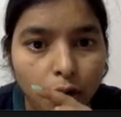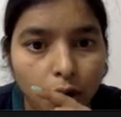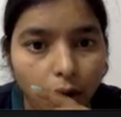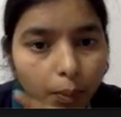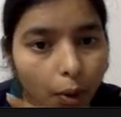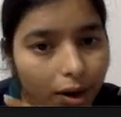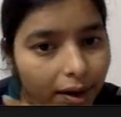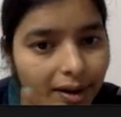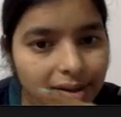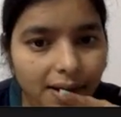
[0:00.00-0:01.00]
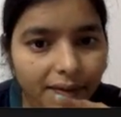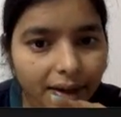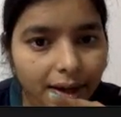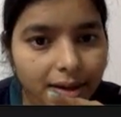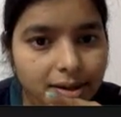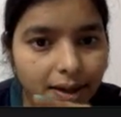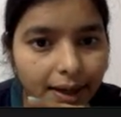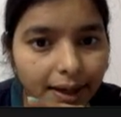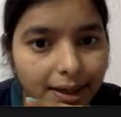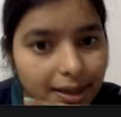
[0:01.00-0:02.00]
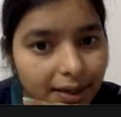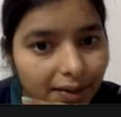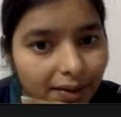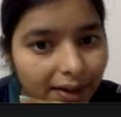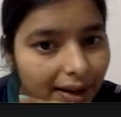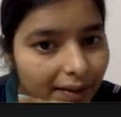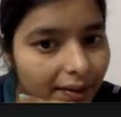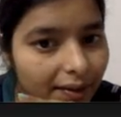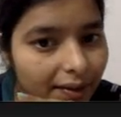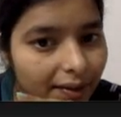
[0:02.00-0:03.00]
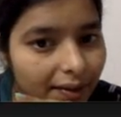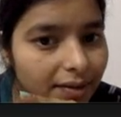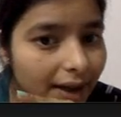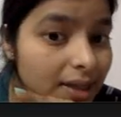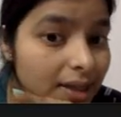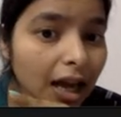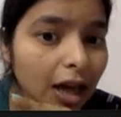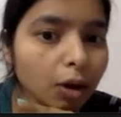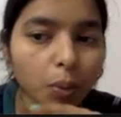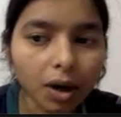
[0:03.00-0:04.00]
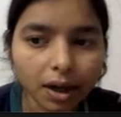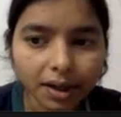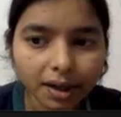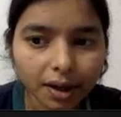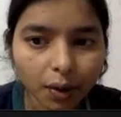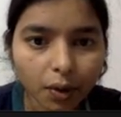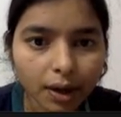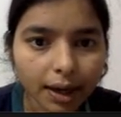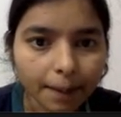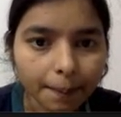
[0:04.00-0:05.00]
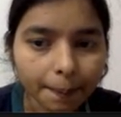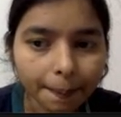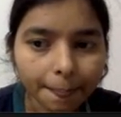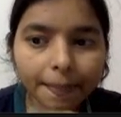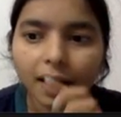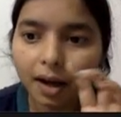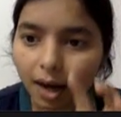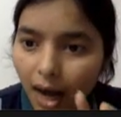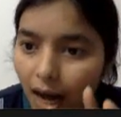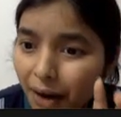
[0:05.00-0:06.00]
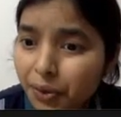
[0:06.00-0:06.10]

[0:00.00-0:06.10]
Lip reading: Okay, so what it is giving us, it will give us the value as hello world. Okay,